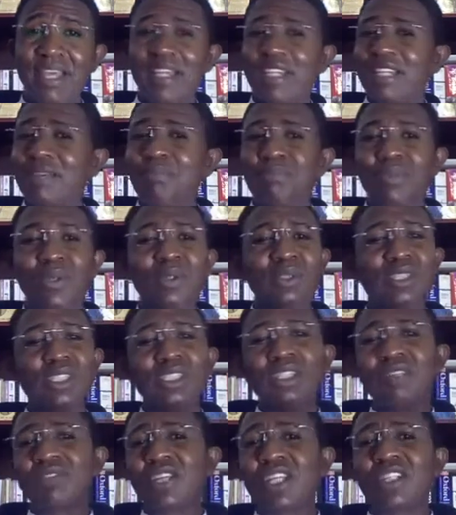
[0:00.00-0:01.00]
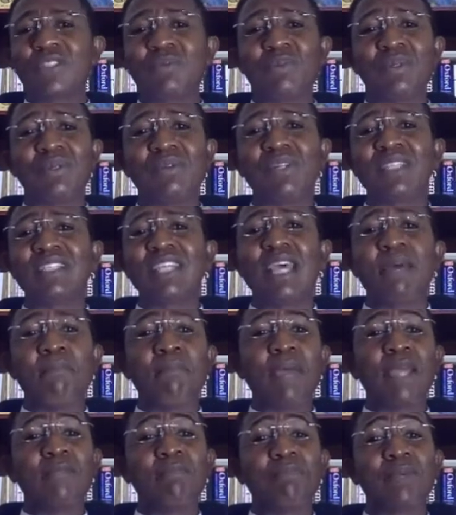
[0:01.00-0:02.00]
The beauty of the experience
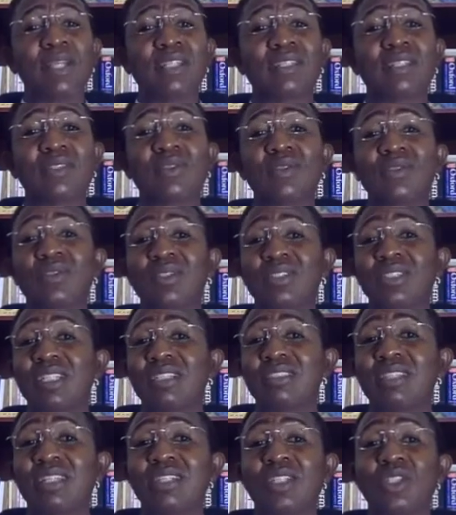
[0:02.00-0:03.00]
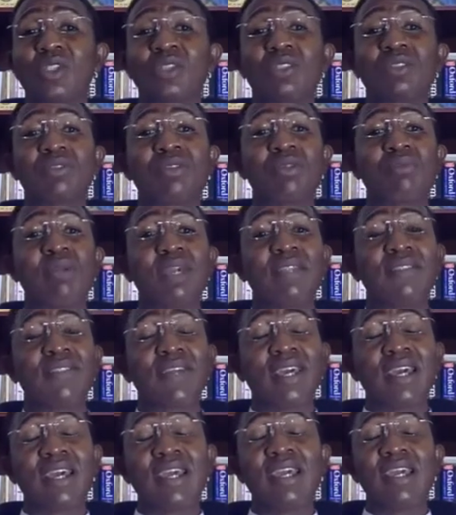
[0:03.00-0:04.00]
made Peter to suggest that they should remain
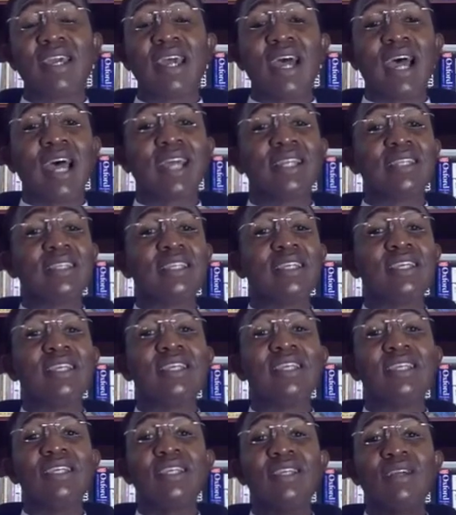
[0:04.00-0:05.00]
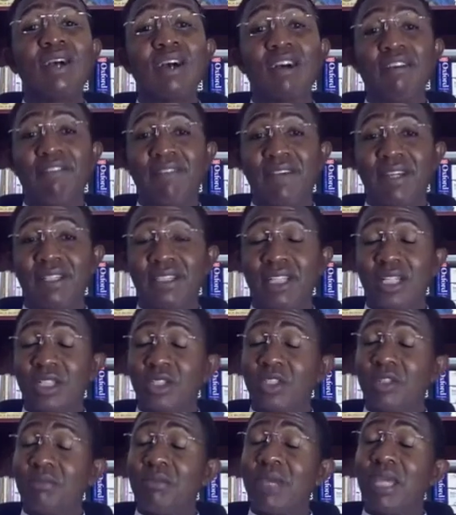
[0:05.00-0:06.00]
there, and he offered
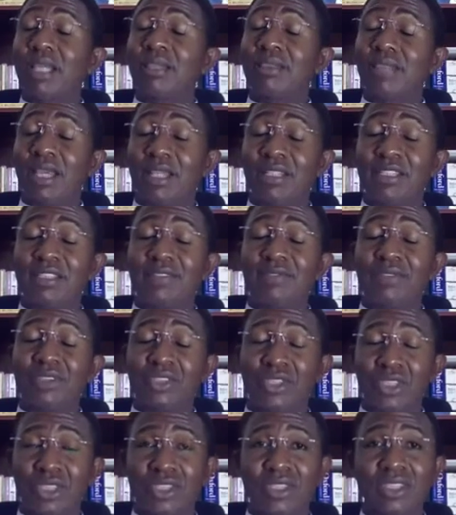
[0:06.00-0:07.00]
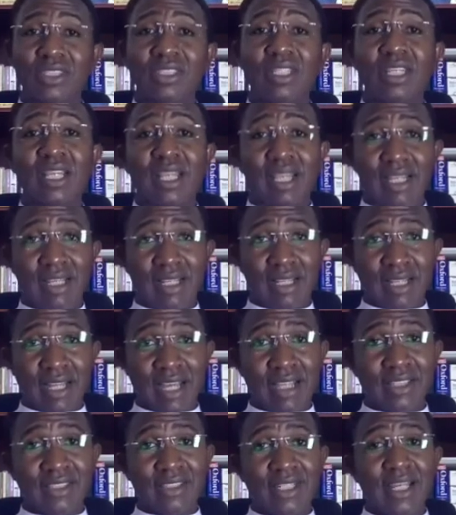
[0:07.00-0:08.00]
to make tents for Jesus,
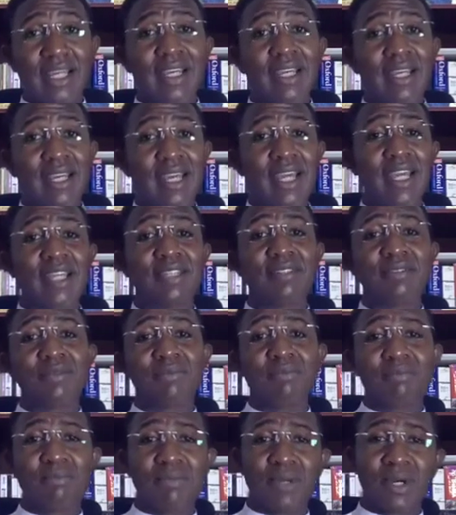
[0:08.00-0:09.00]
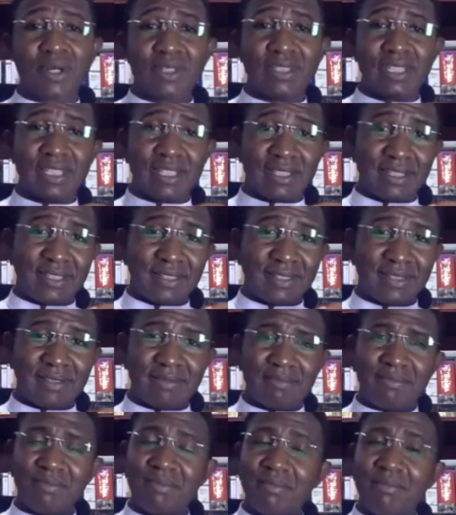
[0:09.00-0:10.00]
Elijah, and Moses.
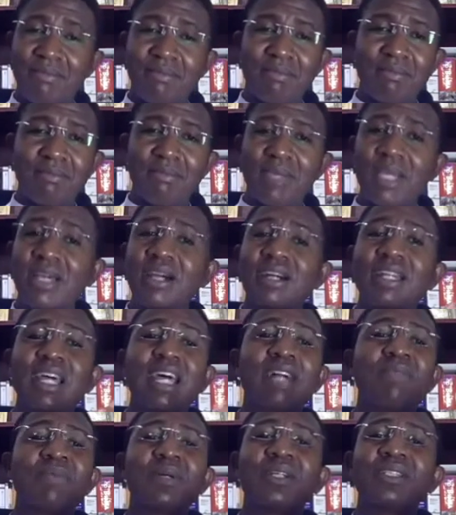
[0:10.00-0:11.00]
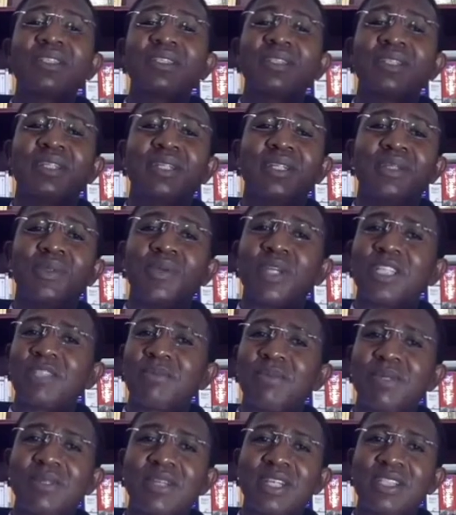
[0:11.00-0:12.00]
May God help us to
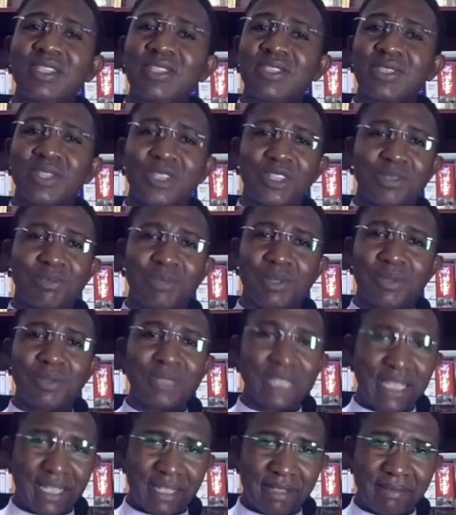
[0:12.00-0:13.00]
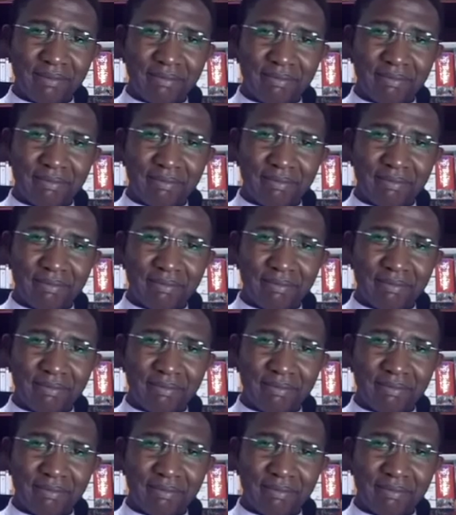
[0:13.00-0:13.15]
experience such beauty.